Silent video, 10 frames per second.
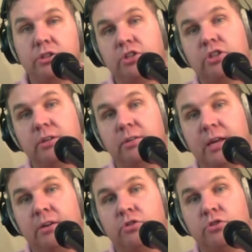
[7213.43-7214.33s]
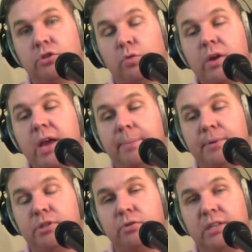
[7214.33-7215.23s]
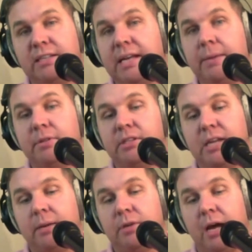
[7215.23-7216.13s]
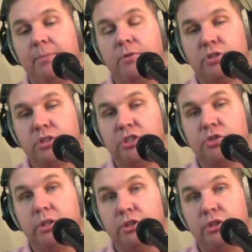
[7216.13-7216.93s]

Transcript: because there's 3 episodes they taped at the same time. There's this one and